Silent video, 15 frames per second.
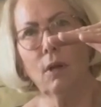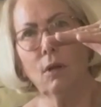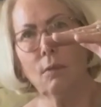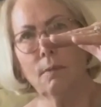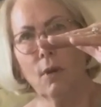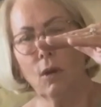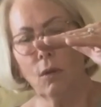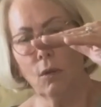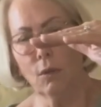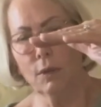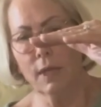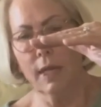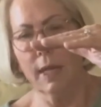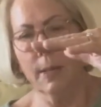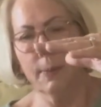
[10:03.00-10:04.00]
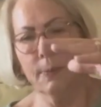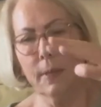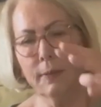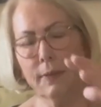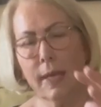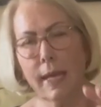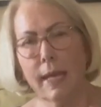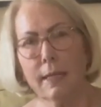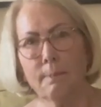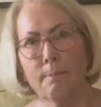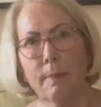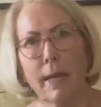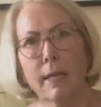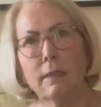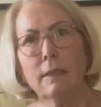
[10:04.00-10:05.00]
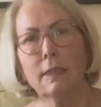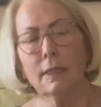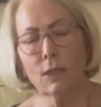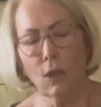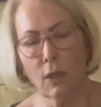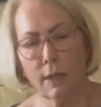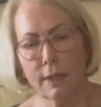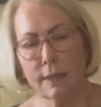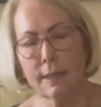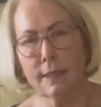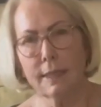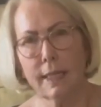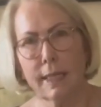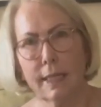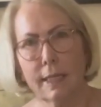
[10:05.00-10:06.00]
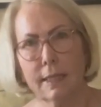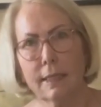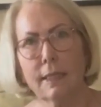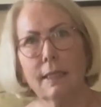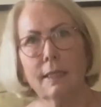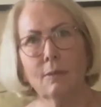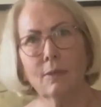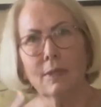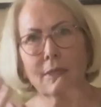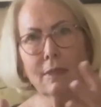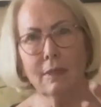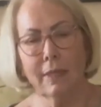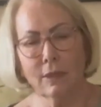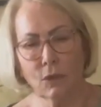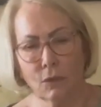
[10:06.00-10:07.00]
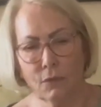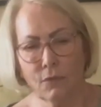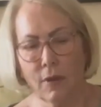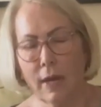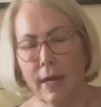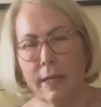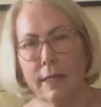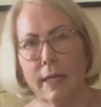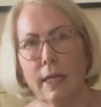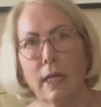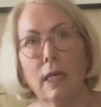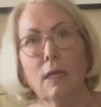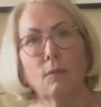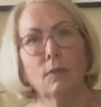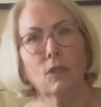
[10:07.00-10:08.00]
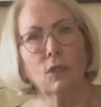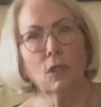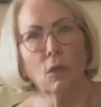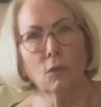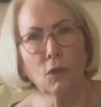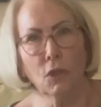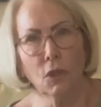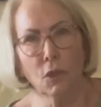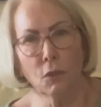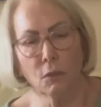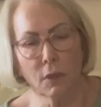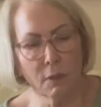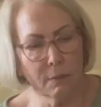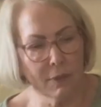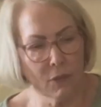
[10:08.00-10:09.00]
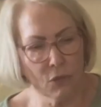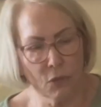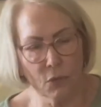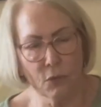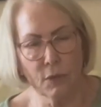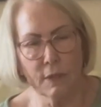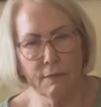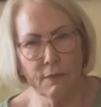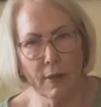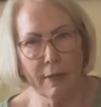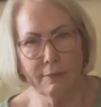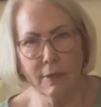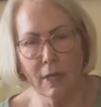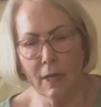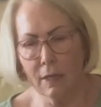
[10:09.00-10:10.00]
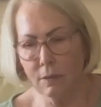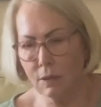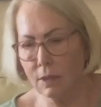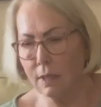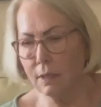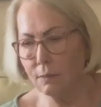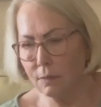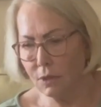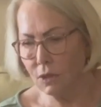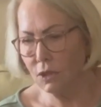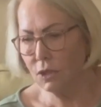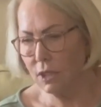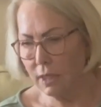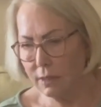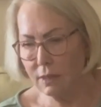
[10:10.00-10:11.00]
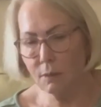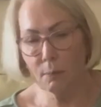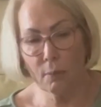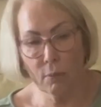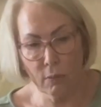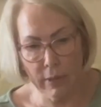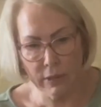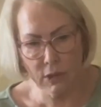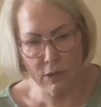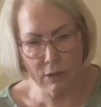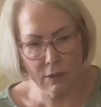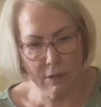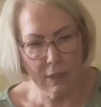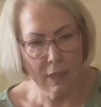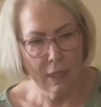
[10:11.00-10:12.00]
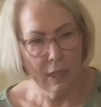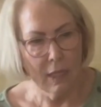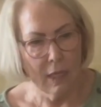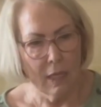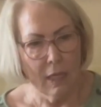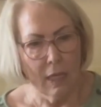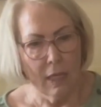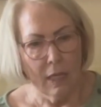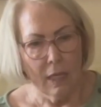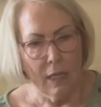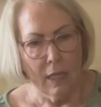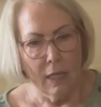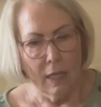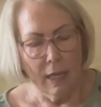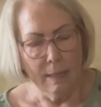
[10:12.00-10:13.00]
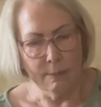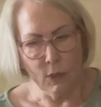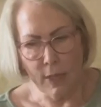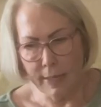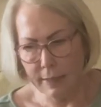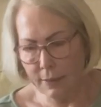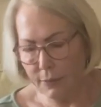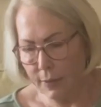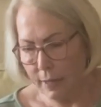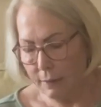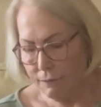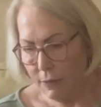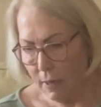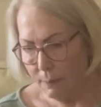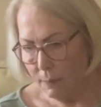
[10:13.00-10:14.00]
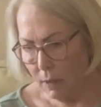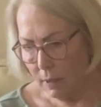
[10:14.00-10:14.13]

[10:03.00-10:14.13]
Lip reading: mold that they had mounted on a stand, and it was electrified. It was so cute. It was $35. It was just precious. I'm trying to think if I bought